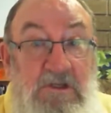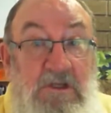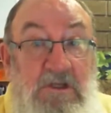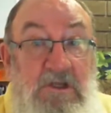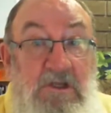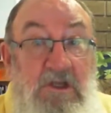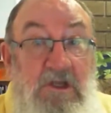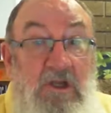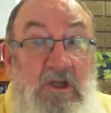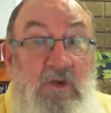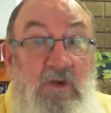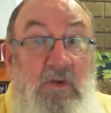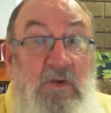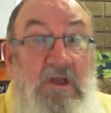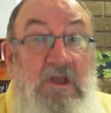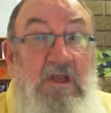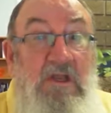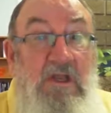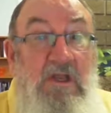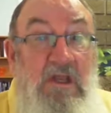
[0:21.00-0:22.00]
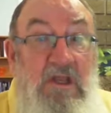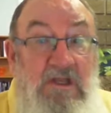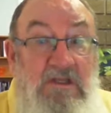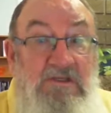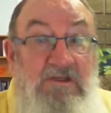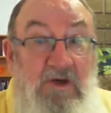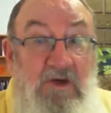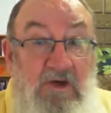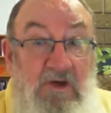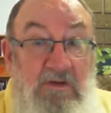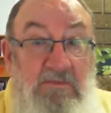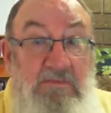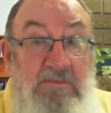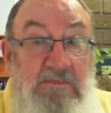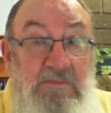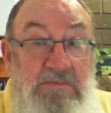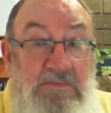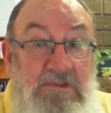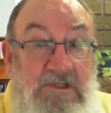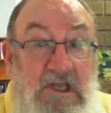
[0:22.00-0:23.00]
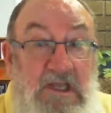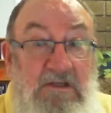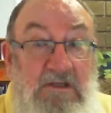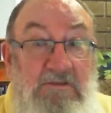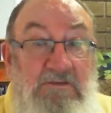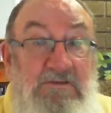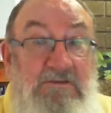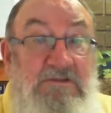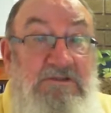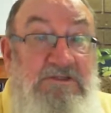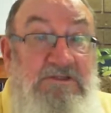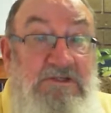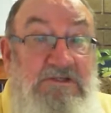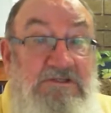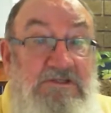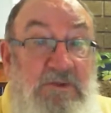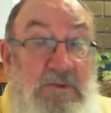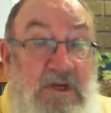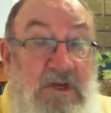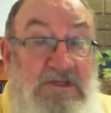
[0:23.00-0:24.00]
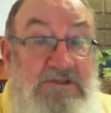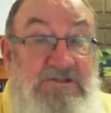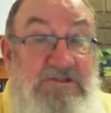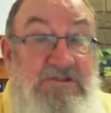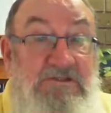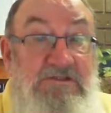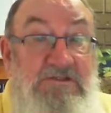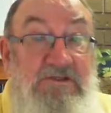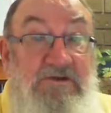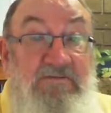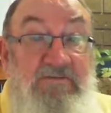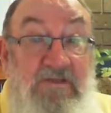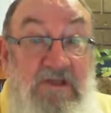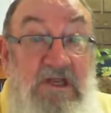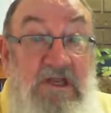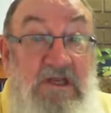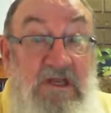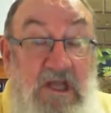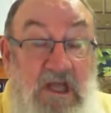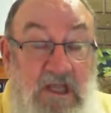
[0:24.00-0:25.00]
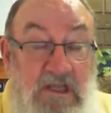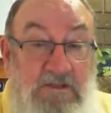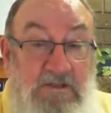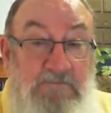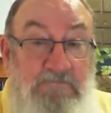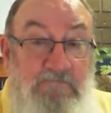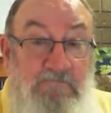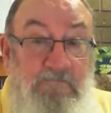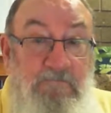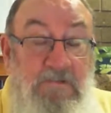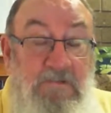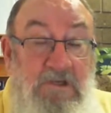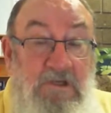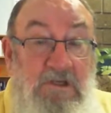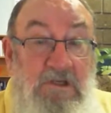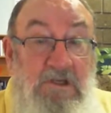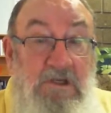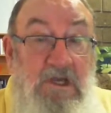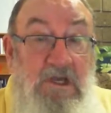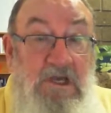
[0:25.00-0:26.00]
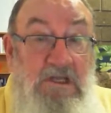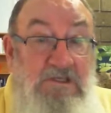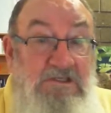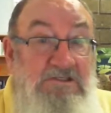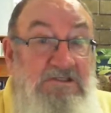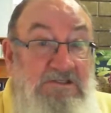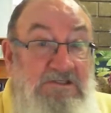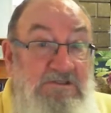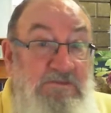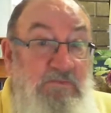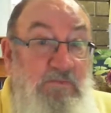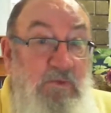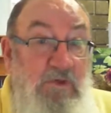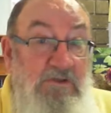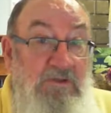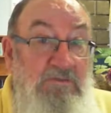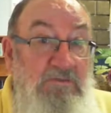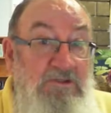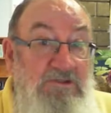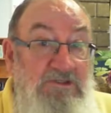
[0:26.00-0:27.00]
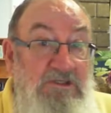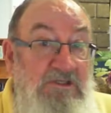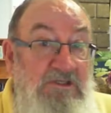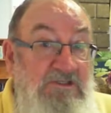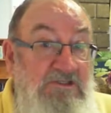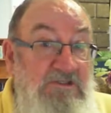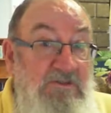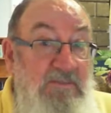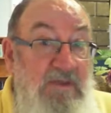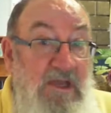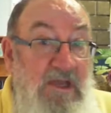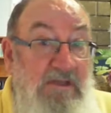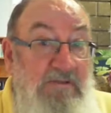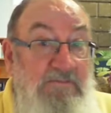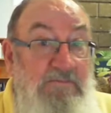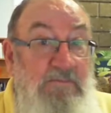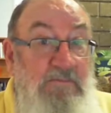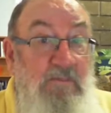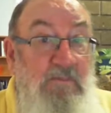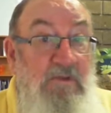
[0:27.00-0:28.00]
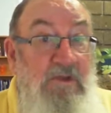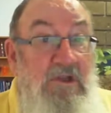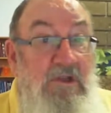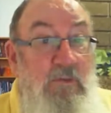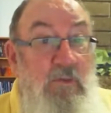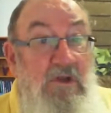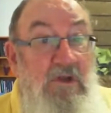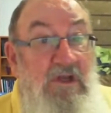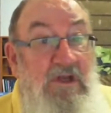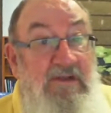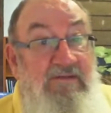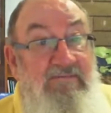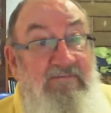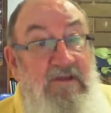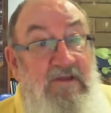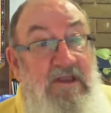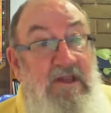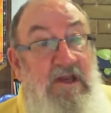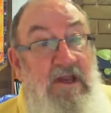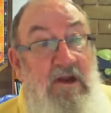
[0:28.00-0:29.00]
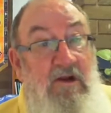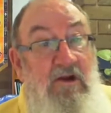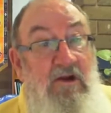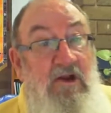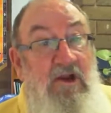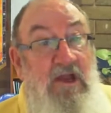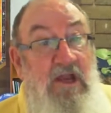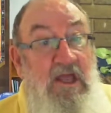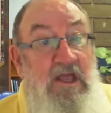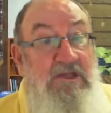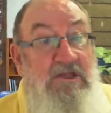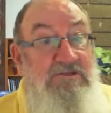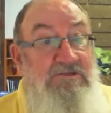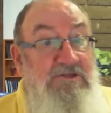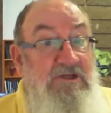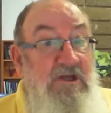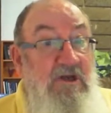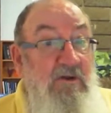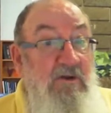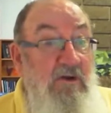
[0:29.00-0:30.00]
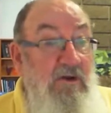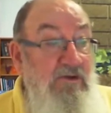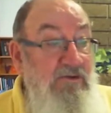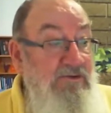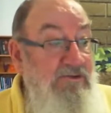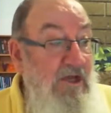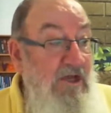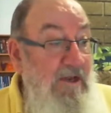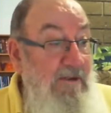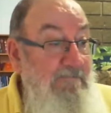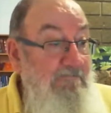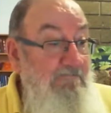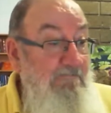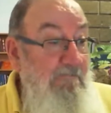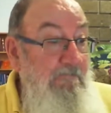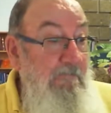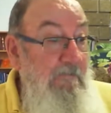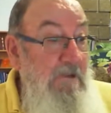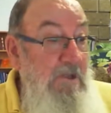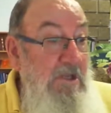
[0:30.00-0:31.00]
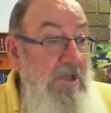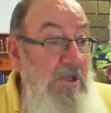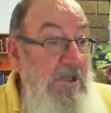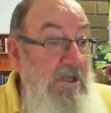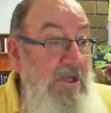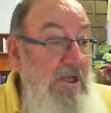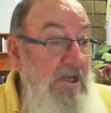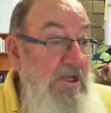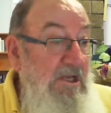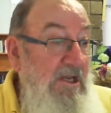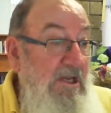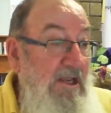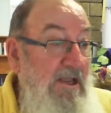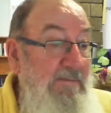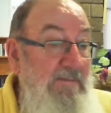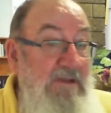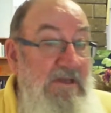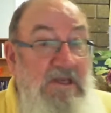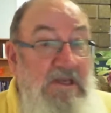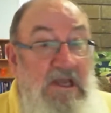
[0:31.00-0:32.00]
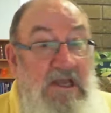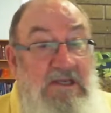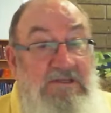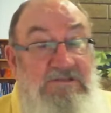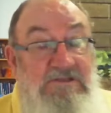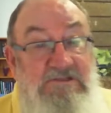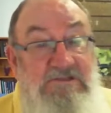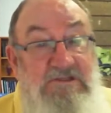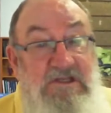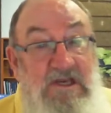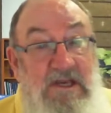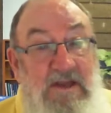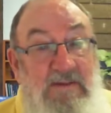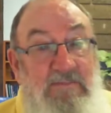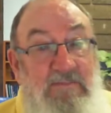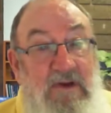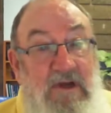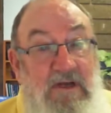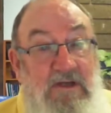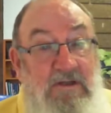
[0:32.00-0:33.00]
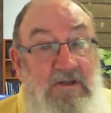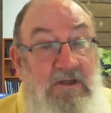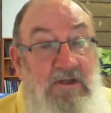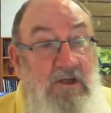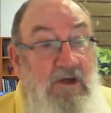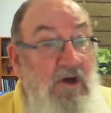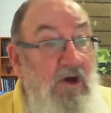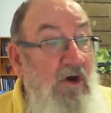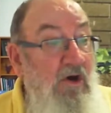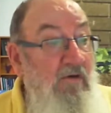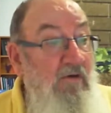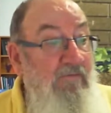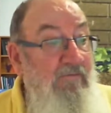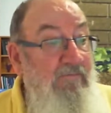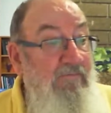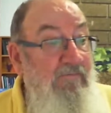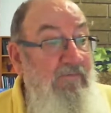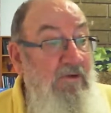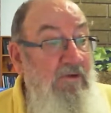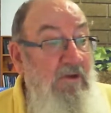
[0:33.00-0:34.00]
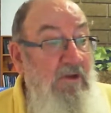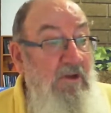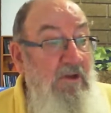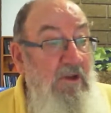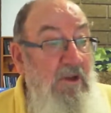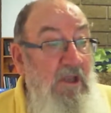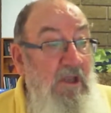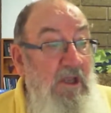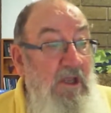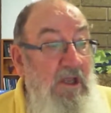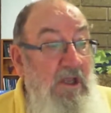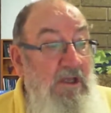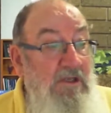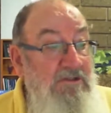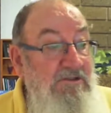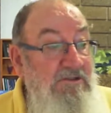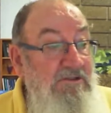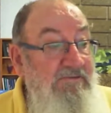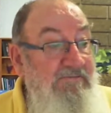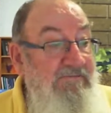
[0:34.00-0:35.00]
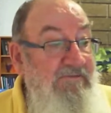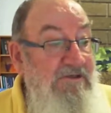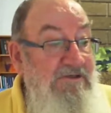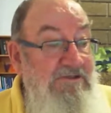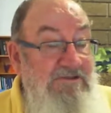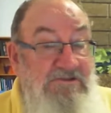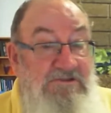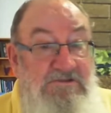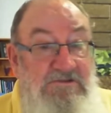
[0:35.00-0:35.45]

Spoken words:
who in their time tackled the situations of their day. And this is what mission is about. We live in our own age, in our own time. In the coming days there's a number of feasts